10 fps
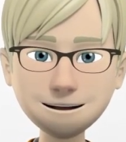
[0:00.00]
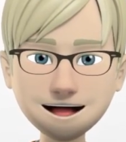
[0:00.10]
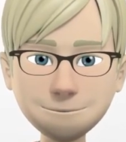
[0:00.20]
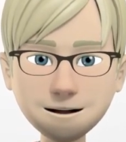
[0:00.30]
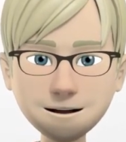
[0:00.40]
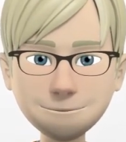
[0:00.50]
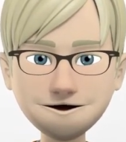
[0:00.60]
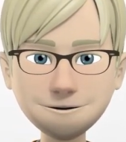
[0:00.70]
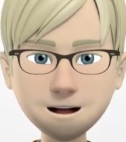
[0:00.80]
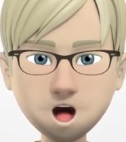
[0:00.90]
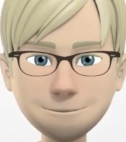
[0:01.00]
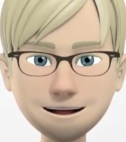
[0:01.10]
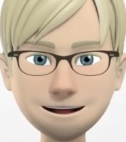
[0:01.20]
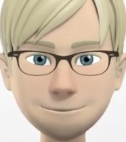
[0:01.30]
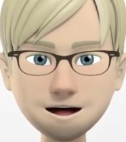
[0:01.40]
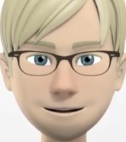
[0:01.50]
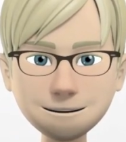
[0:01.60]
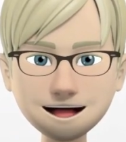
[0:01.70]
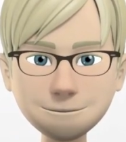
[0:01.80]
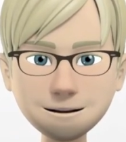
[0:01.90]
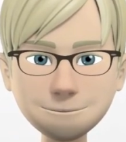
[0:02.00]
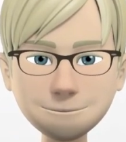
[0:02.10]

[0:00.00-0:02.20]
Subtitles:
are indicated or differentiated